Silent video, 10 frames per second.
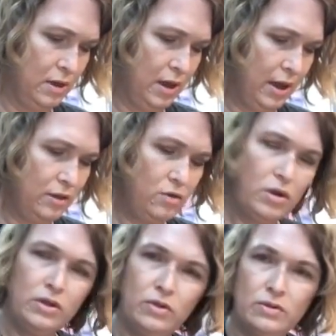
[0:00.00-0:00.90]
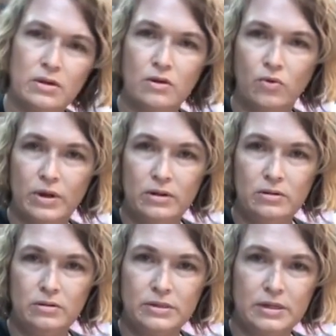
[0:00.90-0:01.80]
And you can use a
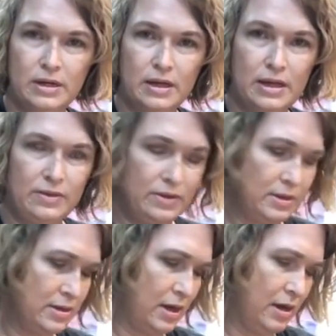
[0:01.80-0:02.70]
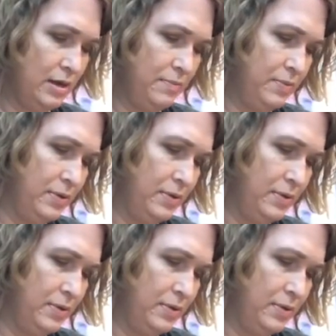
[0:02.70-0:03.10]
griddle to heat these up,